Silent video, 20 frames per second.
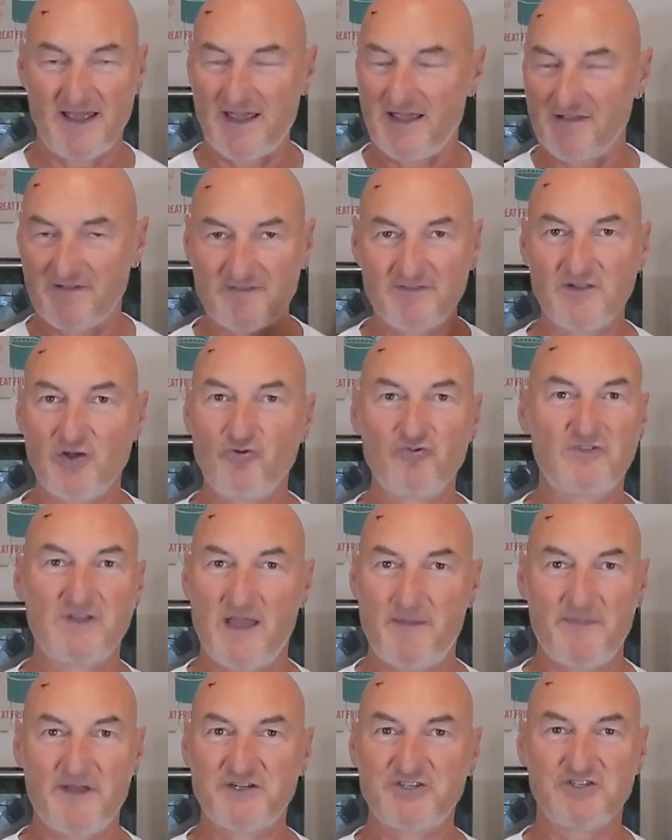is no
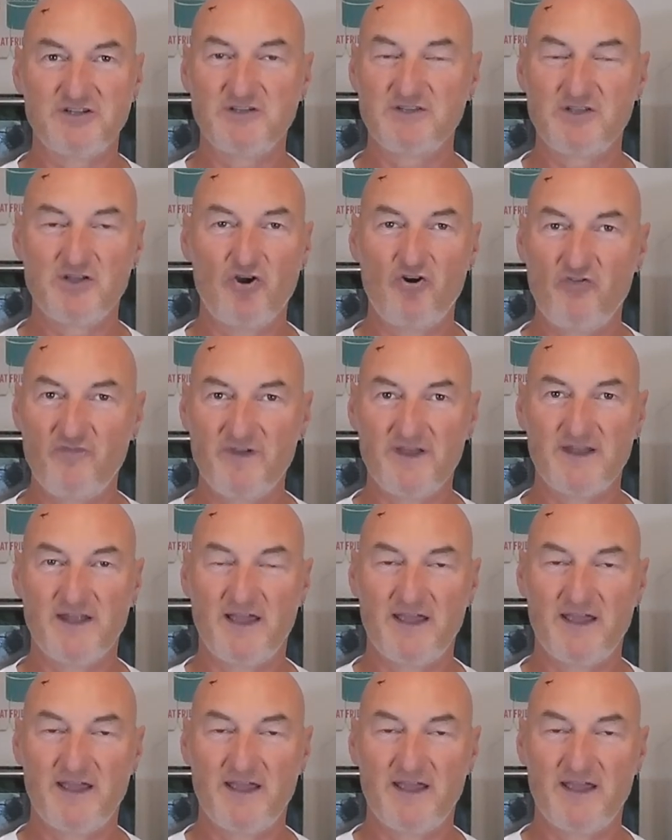damage in the oven.